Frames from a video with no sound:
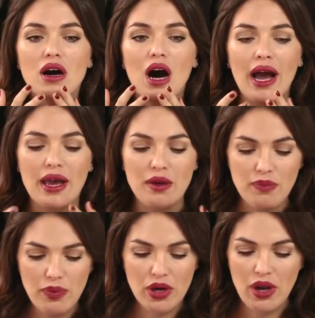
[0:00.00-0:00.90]
I
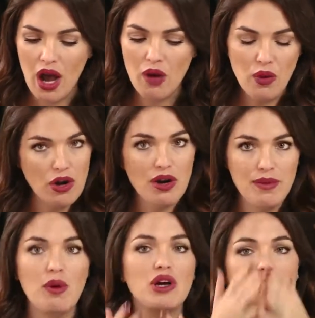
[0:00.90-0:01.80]
put hot water on
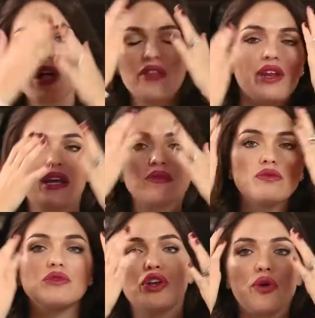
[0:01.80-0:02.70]
my washcloth and I,
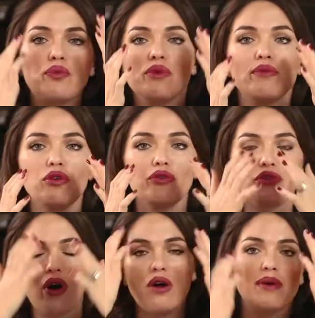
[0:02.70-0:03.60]

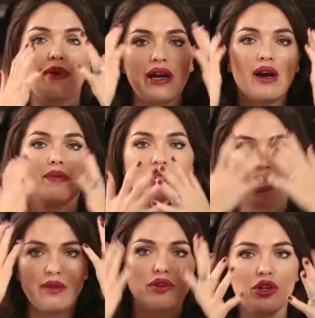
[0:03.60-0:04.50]
remove all my makeup
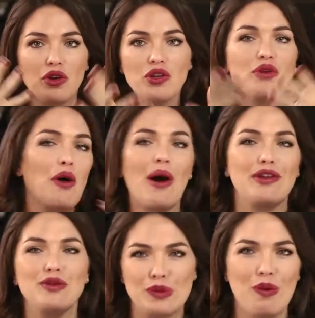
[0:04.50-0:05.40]
and you know how to
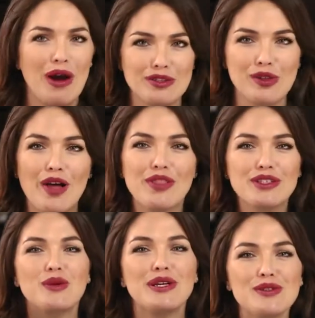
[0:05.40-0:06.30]
use a washcloth.
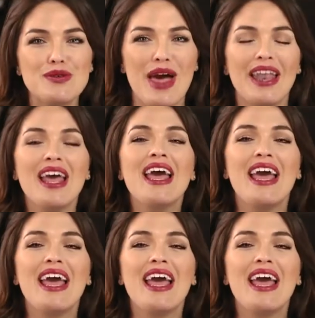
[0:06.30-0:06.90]
So I do that.